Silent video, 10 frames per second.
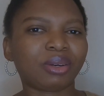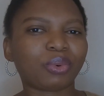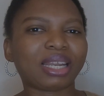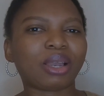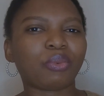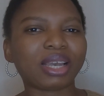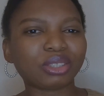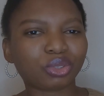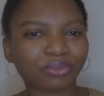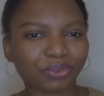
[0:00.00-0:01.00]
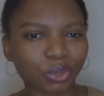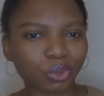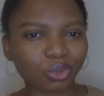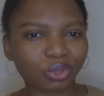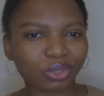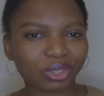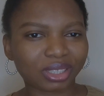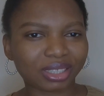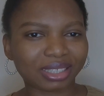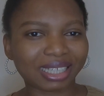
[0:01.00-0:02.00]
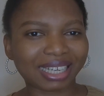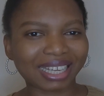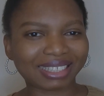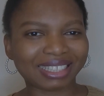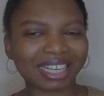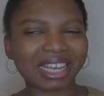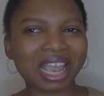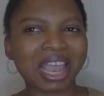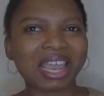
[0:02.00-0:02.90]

When I went to view the next day,